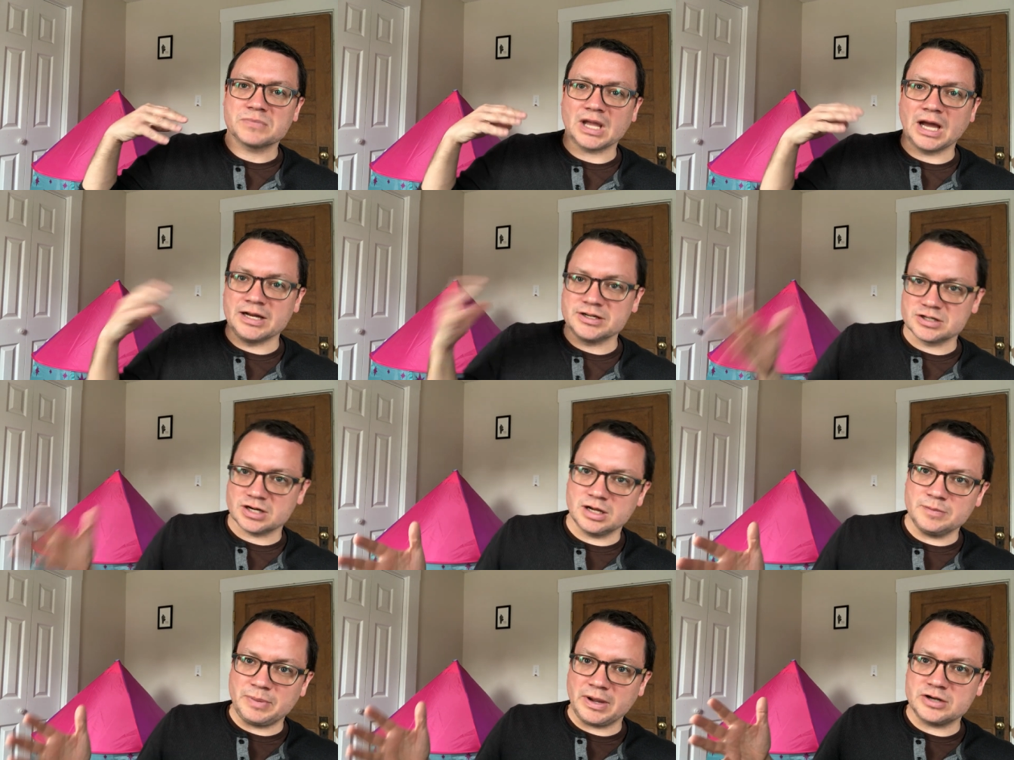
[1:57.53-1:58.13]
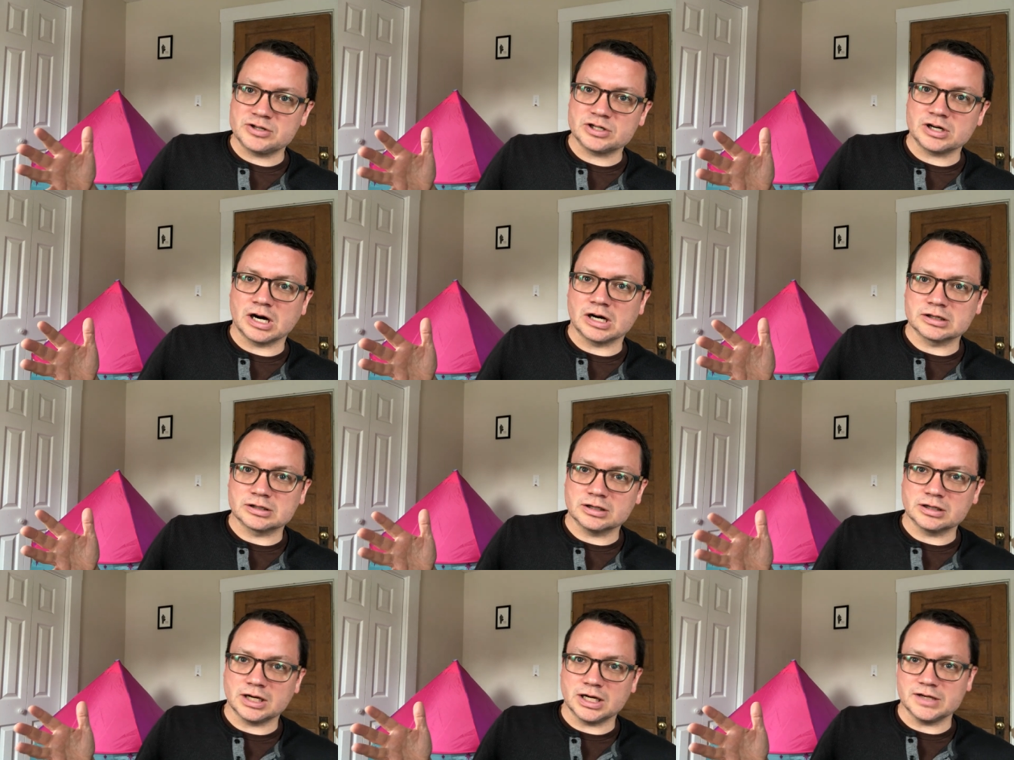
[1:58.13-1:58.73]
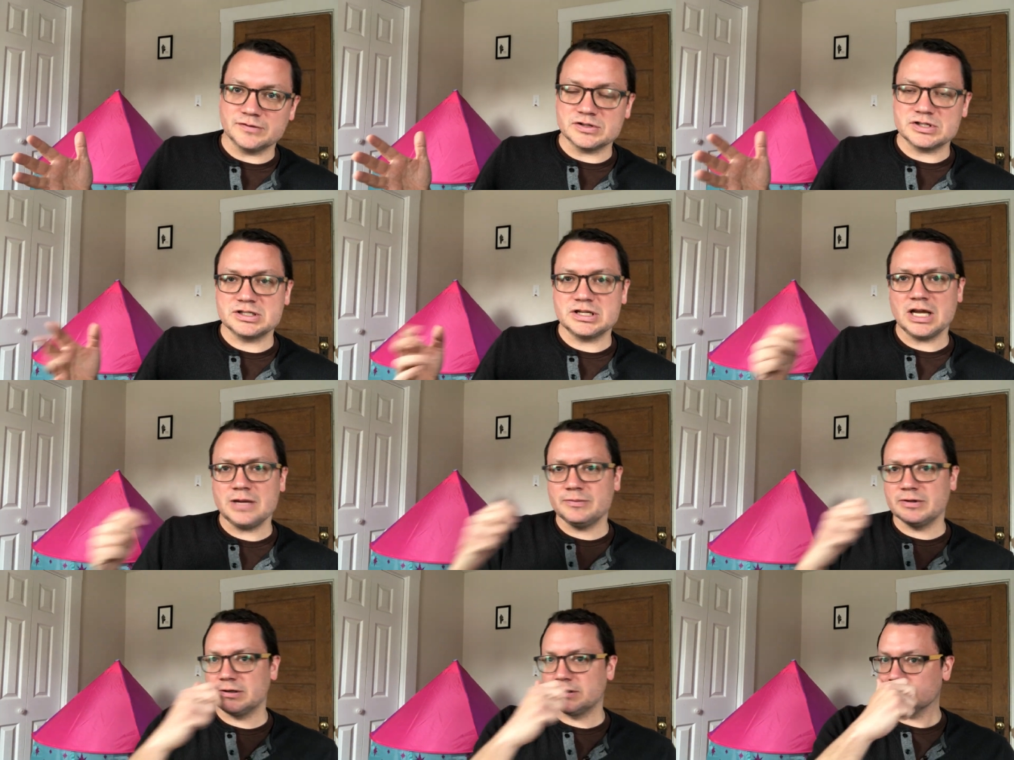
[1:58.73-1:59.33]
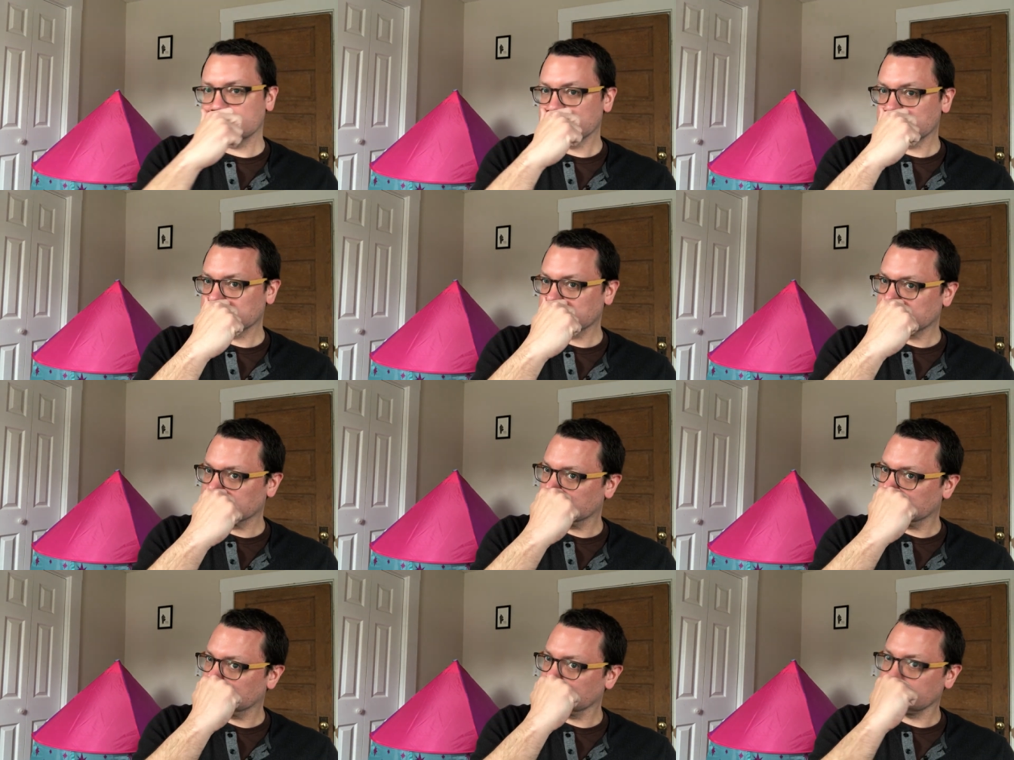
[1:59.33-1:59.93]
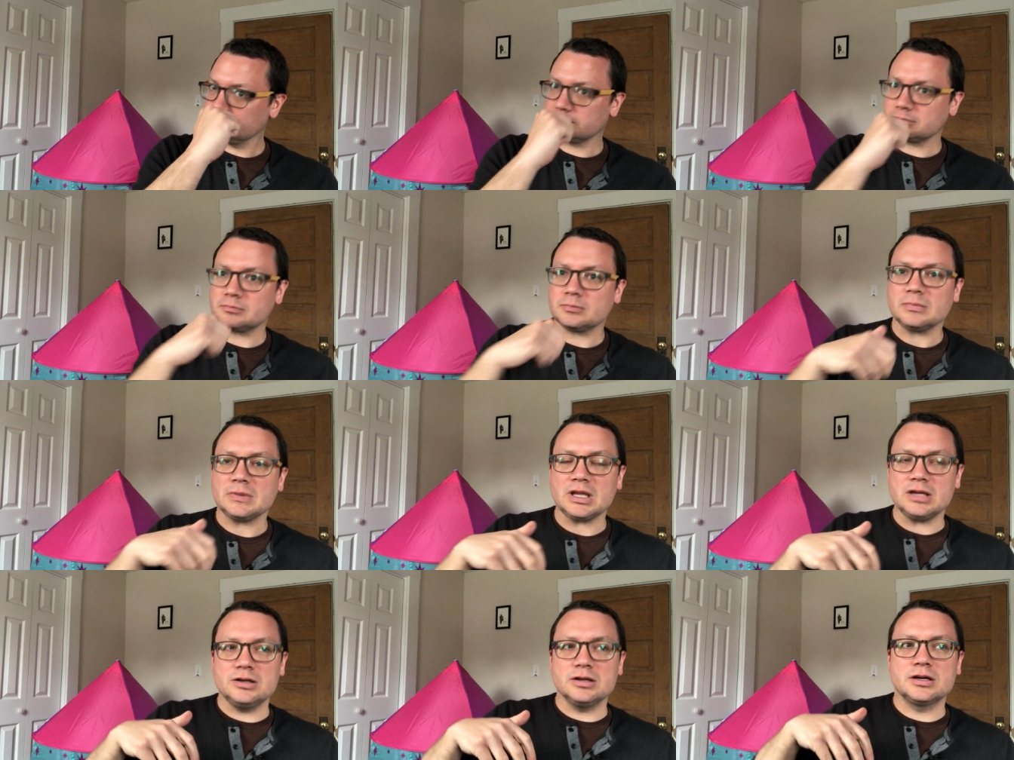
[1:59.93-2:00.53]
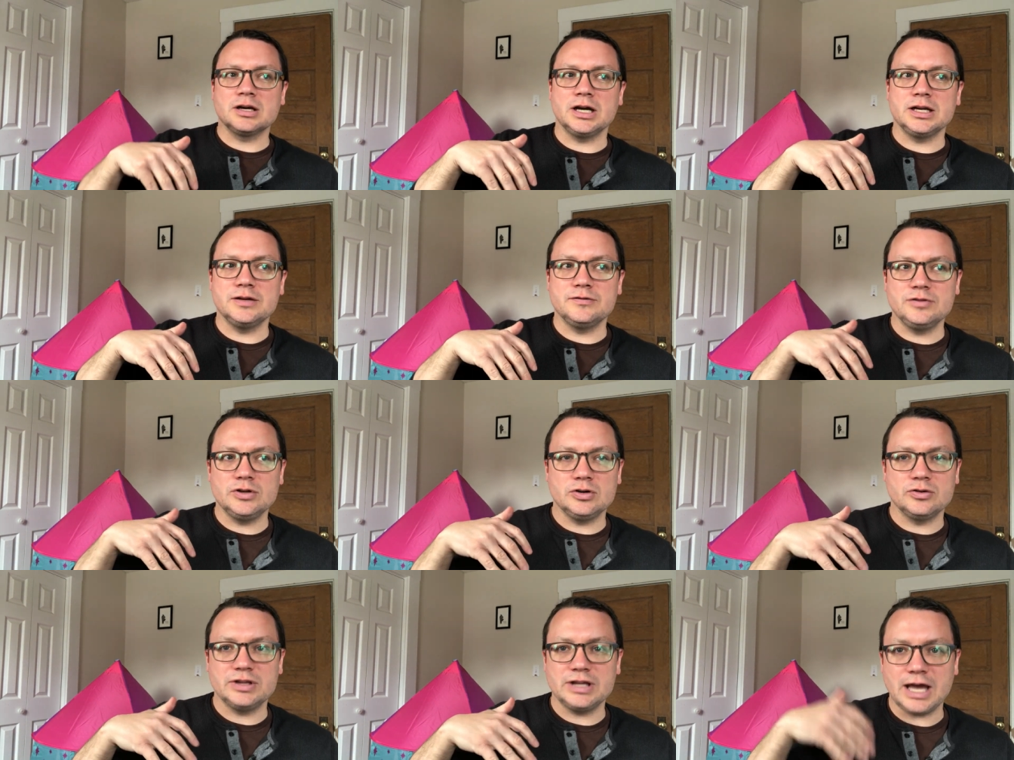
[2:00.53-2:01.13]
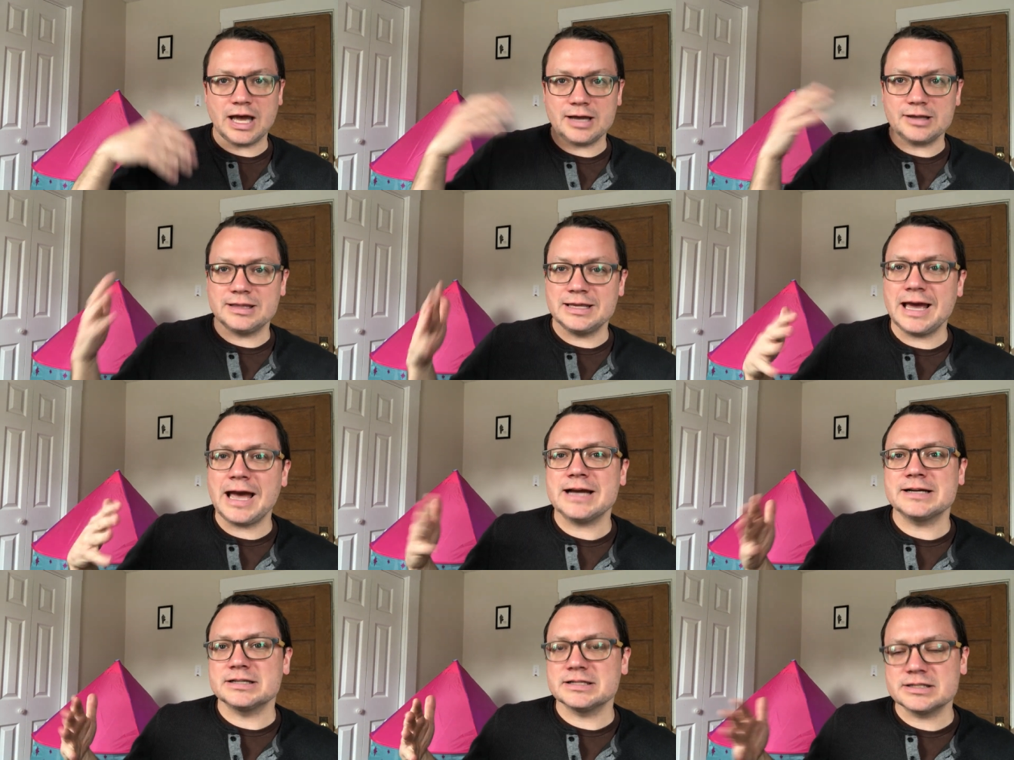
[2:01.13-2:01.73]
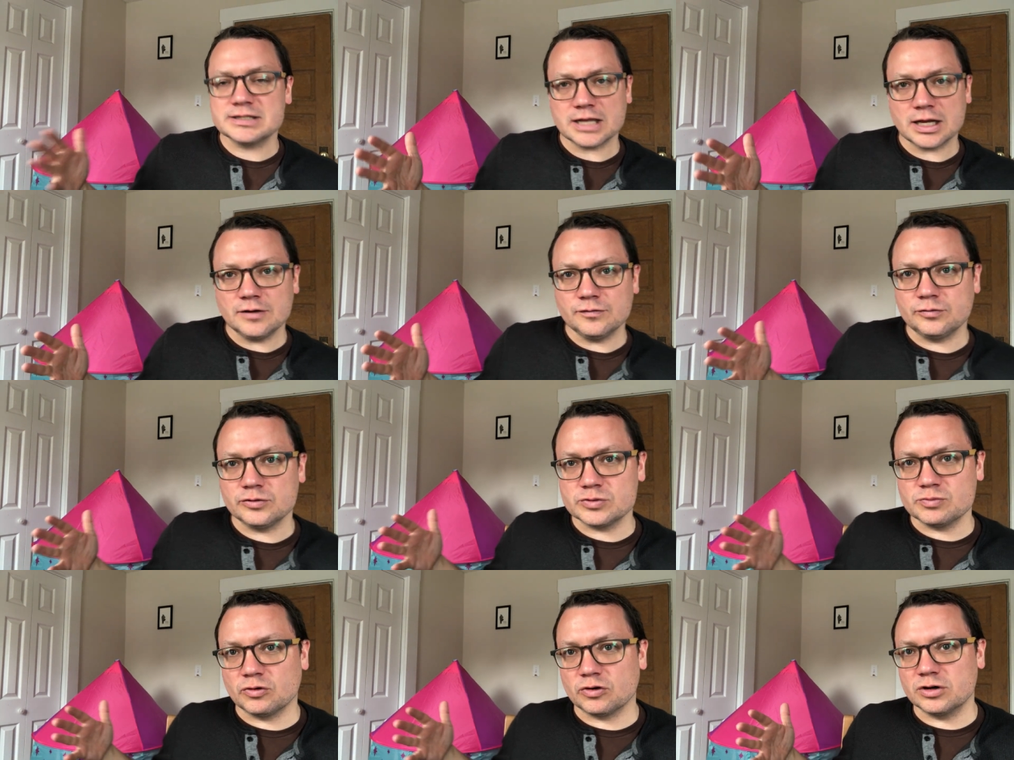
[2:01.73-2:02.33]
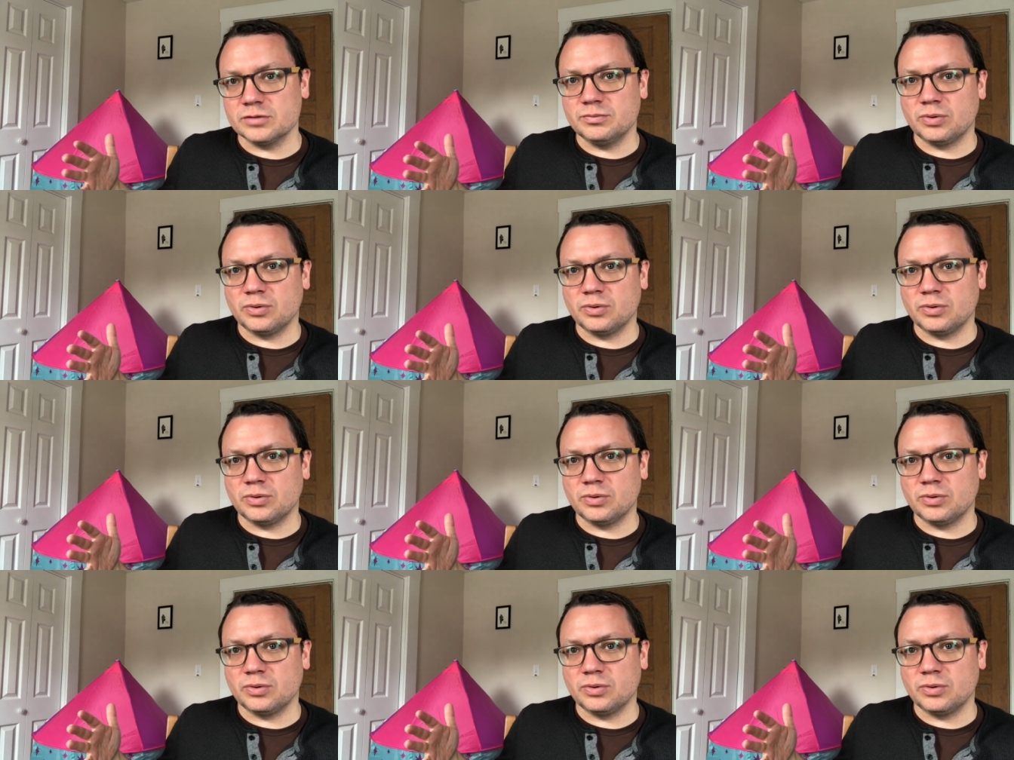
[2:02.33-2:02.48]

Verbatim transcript: anti patriarchal kind of a statement. The kind of, you know, the act, the act itself was more